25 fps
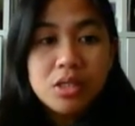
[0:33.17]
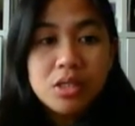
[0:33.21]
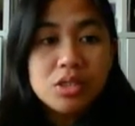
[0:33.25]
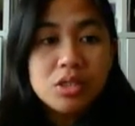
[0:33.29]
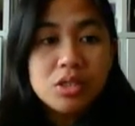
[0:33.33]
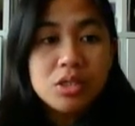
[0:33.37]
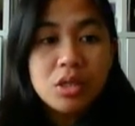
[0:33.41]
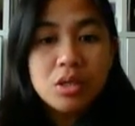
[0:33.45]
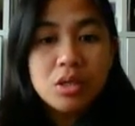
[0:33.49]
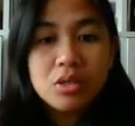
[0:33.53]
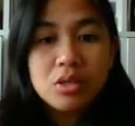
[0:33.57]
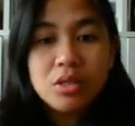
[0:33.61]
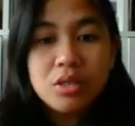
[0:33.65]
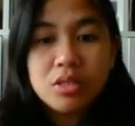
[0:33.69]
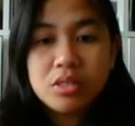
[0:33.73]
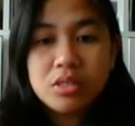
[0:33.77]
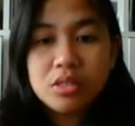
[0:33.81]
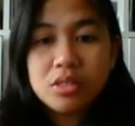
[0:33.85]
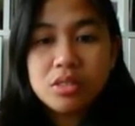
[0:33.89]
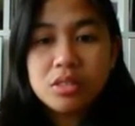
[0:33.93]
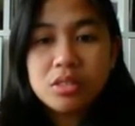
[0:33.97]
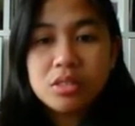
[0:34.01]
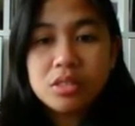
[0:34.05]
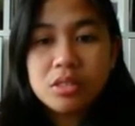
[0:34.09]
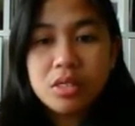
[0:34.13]
So this
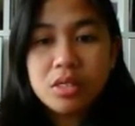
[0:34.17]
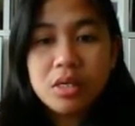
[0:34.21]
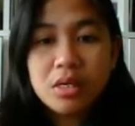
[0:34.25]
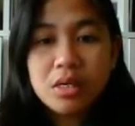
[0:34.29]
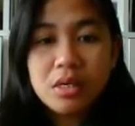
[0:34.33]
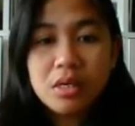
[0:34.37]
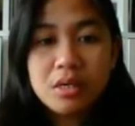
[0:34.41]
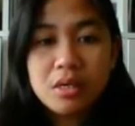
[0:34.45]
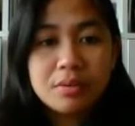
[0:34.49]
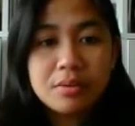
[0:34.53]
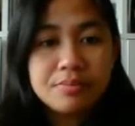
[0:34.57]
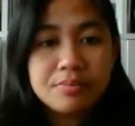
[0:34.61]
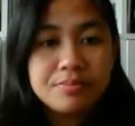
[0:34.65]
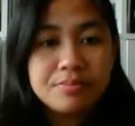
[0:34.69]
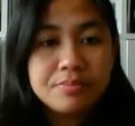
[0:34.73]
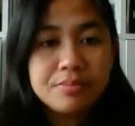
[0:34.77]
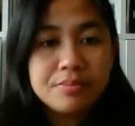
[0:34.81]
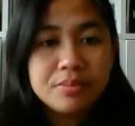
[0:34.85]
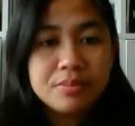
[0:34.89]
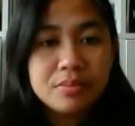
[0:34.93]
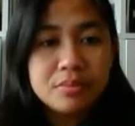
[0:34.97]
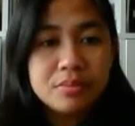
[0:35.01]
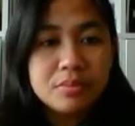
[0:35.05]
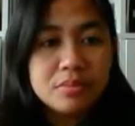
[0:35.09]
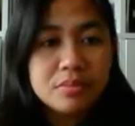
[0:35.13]
is uh,
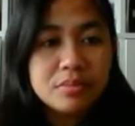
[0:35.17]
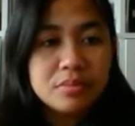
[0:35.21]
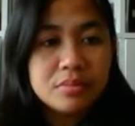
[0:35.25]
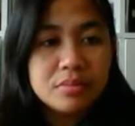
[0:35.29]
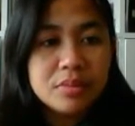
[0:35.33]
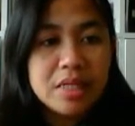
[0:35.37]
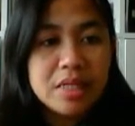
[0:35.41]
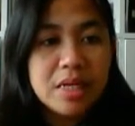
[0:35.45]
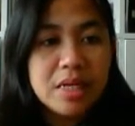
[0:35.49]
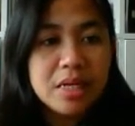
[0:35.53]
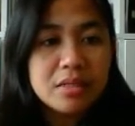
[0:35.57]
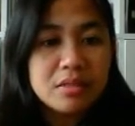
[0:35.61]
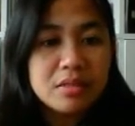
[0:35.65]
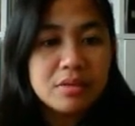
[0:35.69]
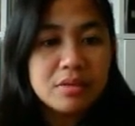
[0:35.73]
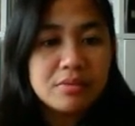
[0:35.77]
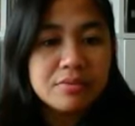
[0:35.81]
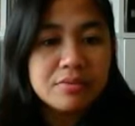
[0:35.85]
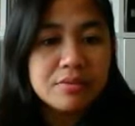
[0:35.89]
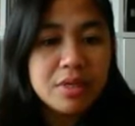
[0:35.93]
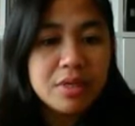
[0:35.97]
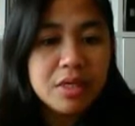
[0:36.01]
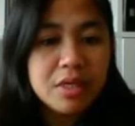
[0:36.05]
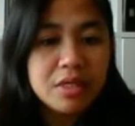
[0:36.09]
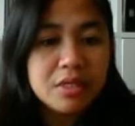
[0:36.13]
the
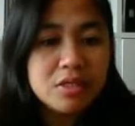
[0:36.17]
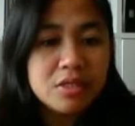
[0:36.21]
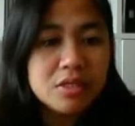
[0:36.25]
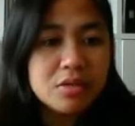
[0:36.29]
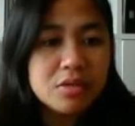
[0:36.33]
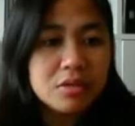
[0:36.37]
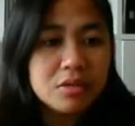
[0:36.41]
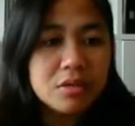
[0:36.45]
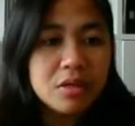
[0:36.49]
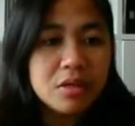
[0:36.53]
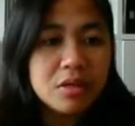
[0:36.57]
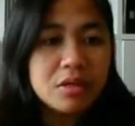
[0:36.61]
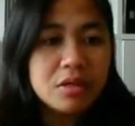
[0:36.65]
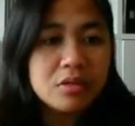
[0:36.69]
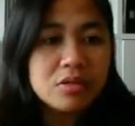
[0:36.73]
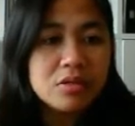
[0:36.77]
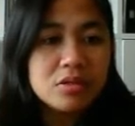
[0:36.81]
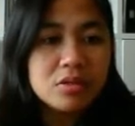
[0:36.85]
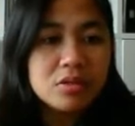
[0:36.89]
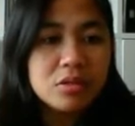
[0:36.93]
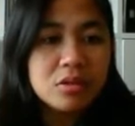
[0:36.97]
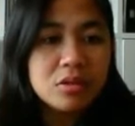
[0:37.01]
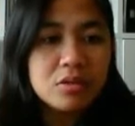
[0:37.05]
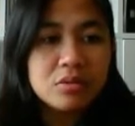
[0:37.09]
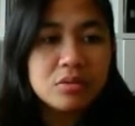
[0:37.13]
landing page okay
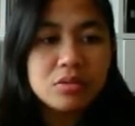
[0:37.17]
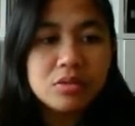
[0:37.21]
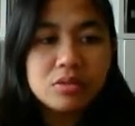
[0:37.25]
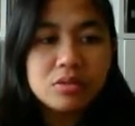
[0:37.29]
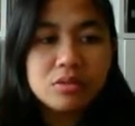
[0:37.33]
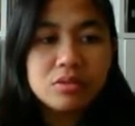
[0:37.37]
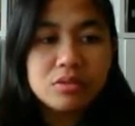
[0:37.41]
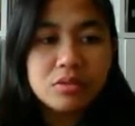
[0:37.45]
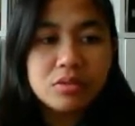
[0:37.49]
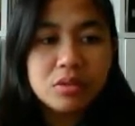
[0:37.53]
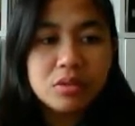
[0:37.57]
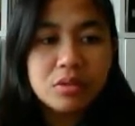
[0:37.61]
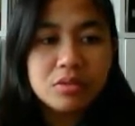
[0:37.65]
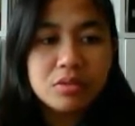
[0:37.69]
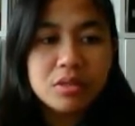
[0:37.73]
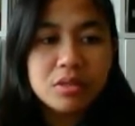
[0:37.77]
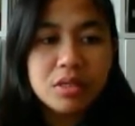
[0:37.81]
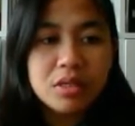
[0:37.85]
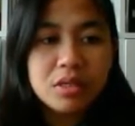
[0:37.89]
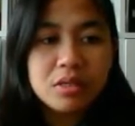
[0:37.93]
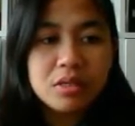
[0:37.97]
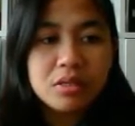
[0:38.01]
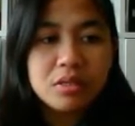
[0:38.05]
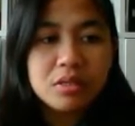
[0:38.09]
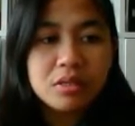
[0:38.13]
so on
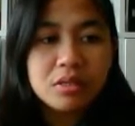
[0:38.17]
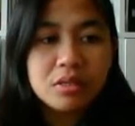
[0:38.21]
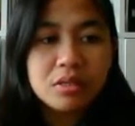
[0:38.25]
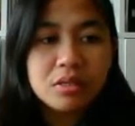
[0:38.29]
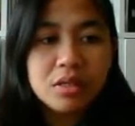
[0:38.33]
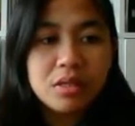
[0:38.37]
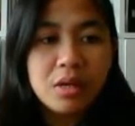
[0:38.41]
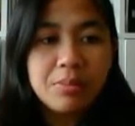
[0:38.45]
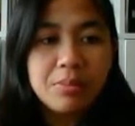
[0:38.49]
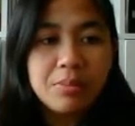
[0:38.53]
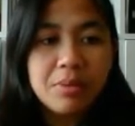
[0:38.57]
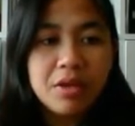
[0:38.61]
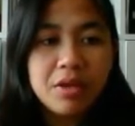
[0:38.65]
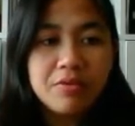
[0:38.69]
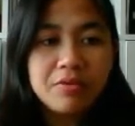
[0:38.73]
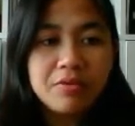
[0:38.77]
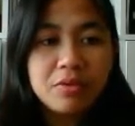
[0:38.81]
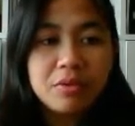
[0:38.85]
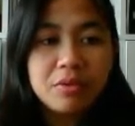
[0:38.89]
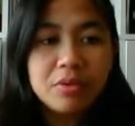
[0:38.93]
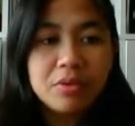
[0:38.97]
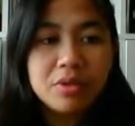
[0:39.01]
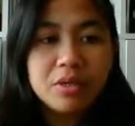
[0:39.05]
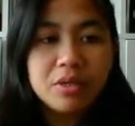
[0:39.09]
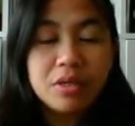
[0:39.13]
the top left
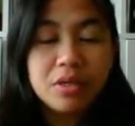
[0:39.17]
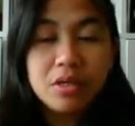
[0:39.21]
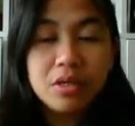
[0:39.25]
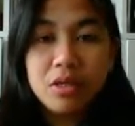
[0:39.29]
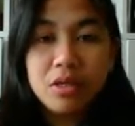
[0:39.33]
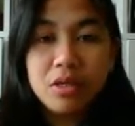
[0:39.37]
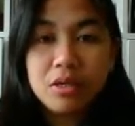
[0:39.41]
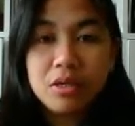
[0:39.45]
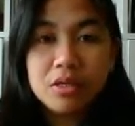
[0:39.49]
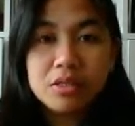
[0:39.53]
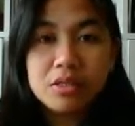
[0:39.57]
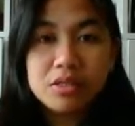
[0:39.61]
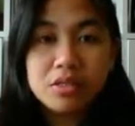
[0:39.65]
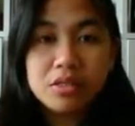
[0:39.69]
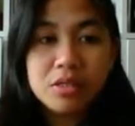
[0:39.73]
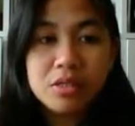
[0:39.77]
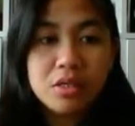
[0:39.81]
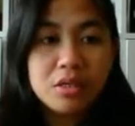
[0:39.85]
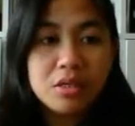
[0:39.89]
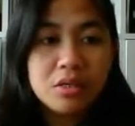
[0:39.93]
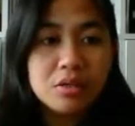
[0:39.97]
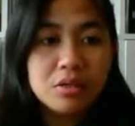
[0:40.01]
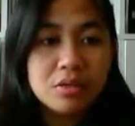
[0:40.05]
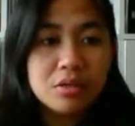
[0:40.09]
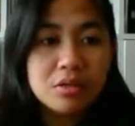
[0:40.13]
corner you can
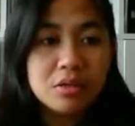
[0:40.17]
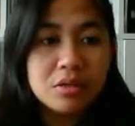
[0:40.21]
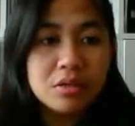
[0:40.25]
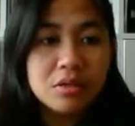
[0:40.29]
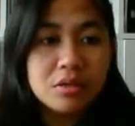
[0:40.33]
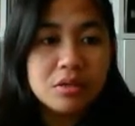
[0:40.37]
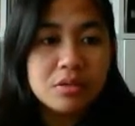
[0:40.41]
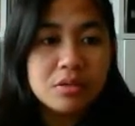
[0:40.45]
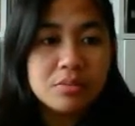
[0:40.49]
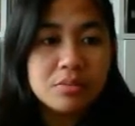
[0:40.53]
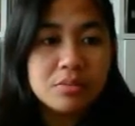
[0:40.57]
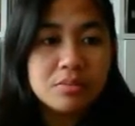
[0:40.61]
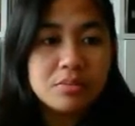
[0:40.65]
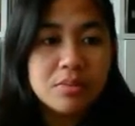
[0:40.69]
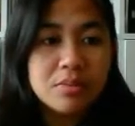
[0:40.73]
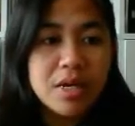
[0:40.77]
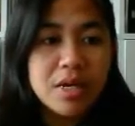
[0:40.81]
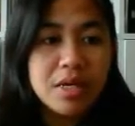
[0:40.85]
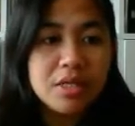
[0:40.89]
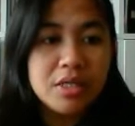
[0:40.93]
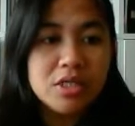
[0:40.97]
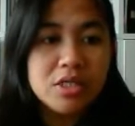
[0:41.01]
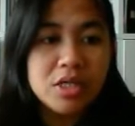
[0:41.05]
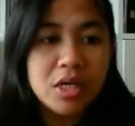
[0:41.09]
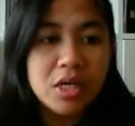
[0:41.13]
see your
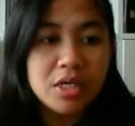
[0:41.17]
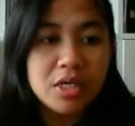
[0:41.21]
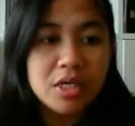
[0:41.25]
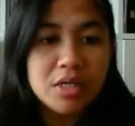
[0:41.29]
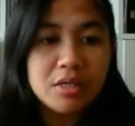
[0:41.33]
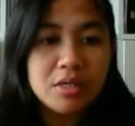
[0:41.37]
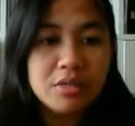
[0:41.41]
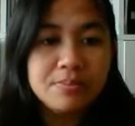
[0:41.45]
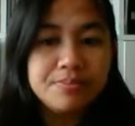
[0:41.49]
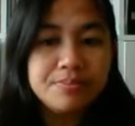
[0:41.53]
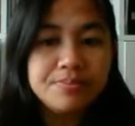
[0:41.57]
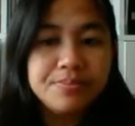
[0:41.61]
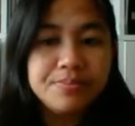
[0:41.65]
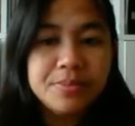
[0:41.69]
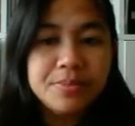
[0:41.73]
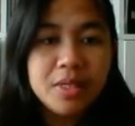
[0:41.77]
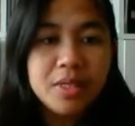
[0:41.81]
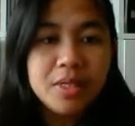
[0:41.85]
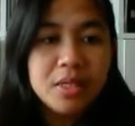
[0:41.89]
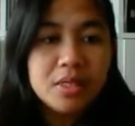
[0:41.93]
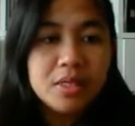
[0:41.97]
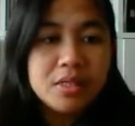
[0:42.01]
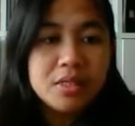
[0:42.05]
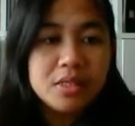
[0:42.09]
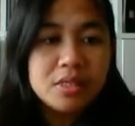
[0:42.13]
my channel
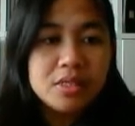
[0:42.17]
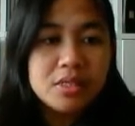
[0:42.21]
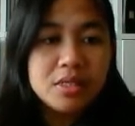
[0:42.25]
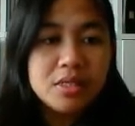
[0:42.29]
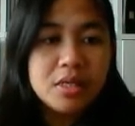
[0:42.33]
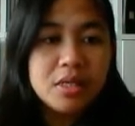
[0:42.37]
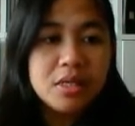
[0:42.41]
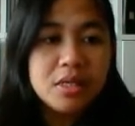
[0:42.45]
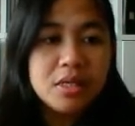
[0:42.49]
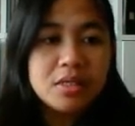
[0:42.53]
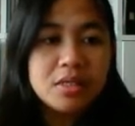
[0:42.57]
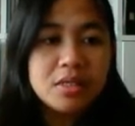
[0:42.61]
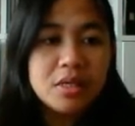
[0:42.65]
just click